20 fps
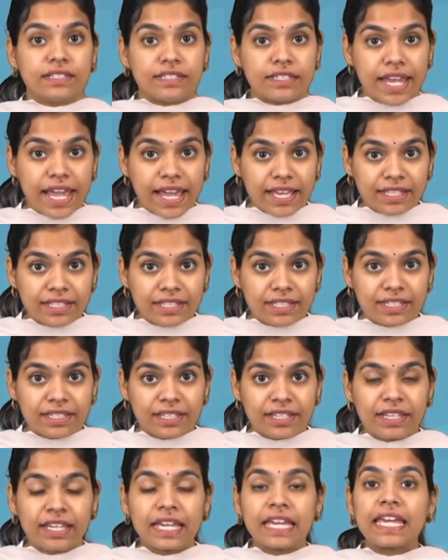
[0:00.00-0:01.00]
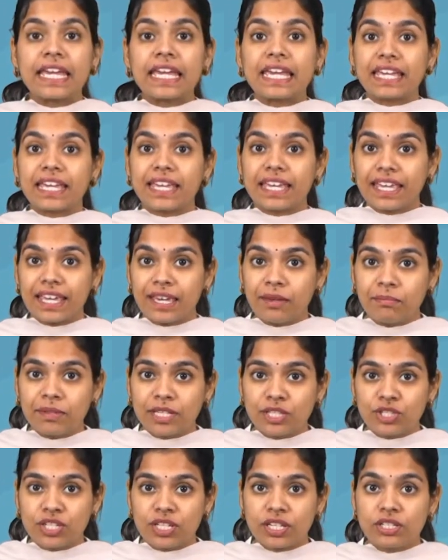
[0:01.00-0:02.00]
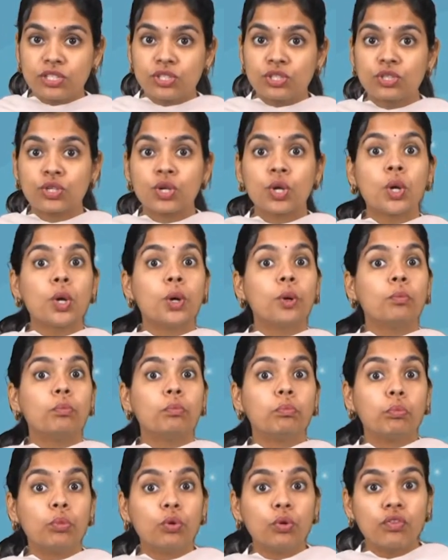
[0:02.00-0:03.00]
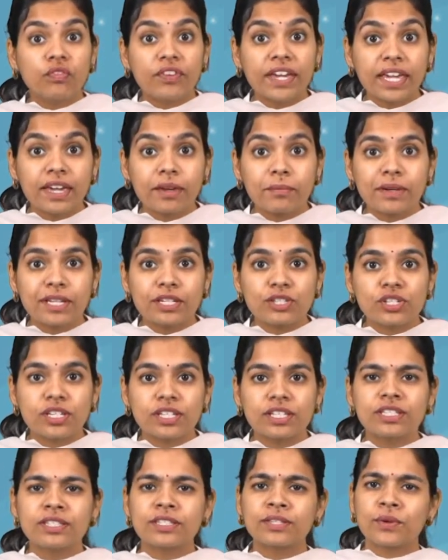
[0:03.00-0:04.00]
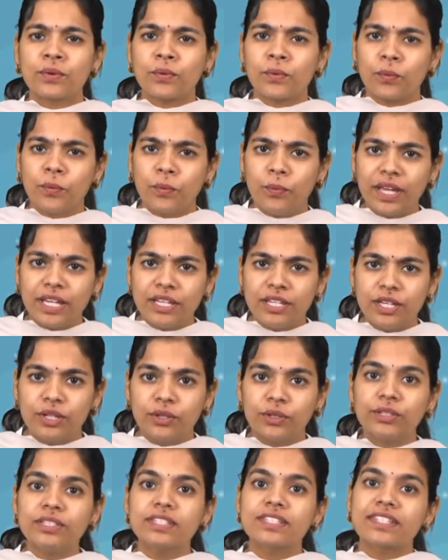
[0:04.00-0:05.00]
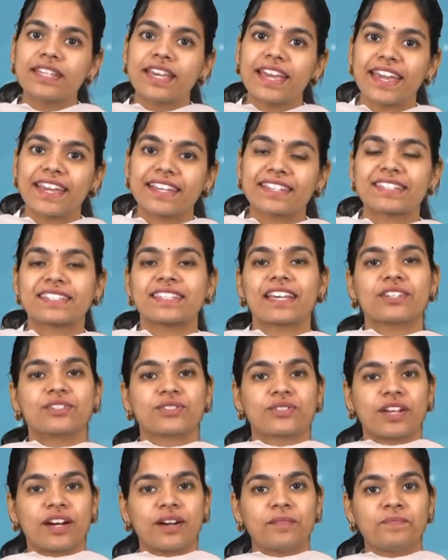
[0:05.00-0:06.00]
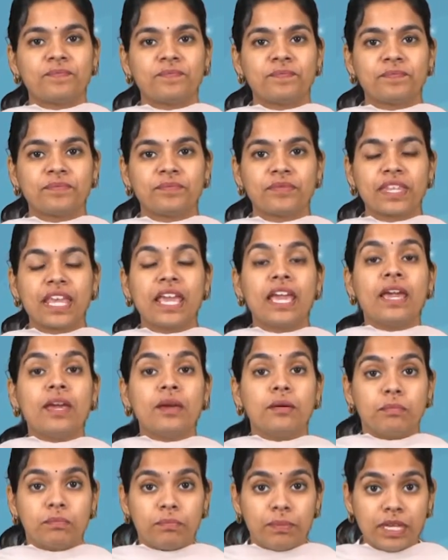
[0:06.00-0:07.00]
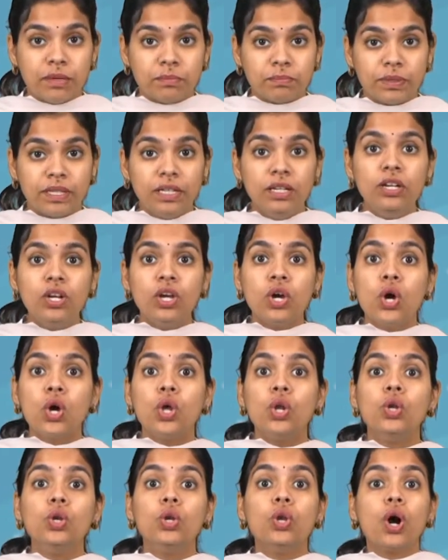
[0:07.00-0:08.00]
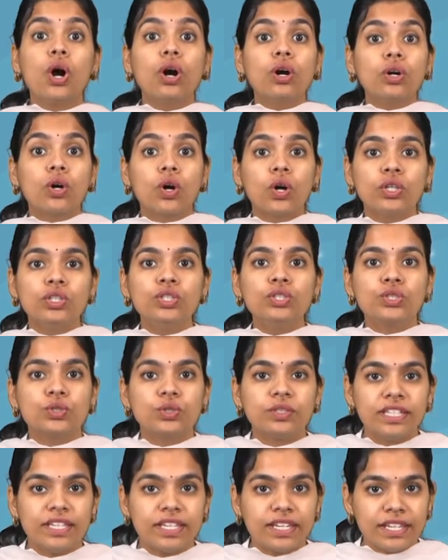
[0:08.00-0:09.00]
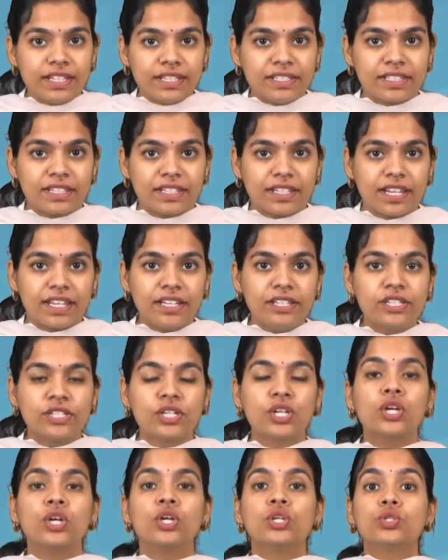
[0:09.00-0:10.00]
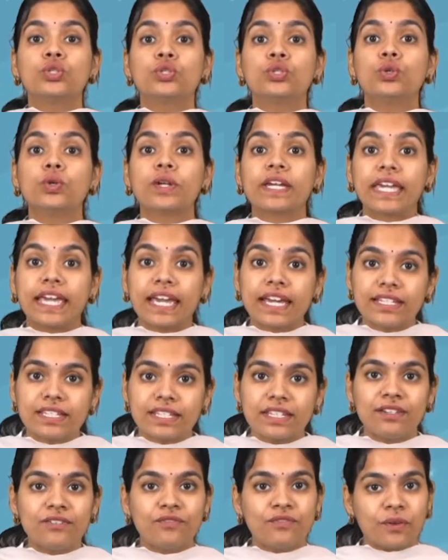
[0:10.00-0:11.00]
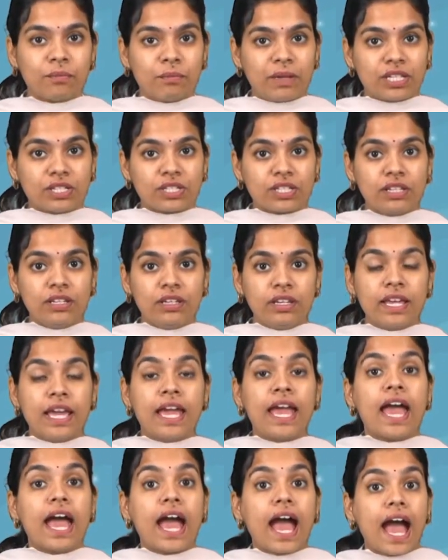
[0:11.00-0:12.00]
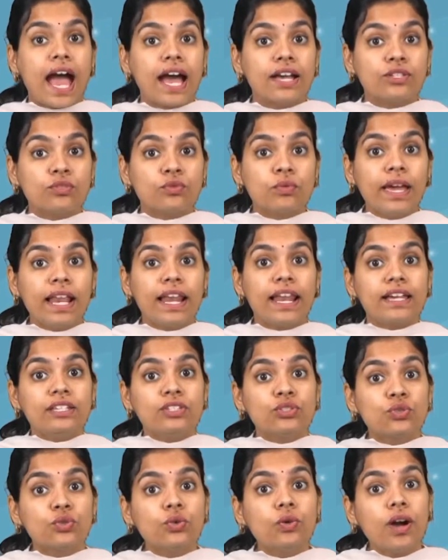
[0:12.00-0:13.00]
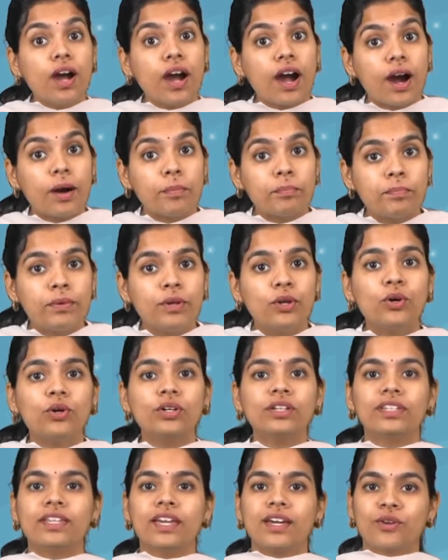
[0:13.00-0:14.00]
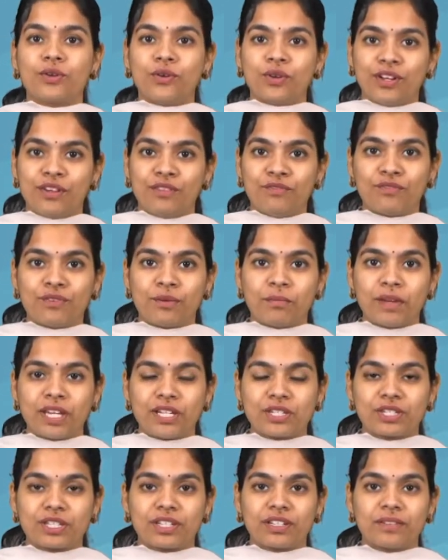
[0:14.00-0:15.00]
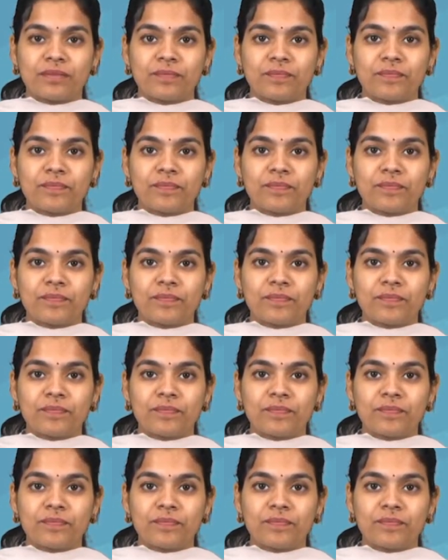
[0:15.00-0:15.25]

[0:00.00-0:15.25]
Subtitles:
text, images, moving images, videos, etc. People log on to the internet to get information as well as to upload their own information.